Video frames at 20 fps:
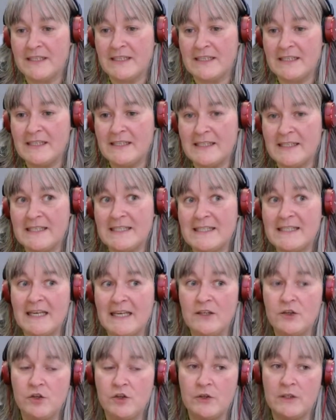is
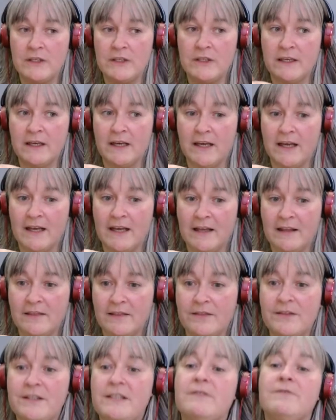essentially
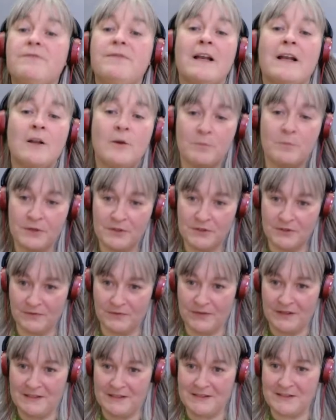the development of this.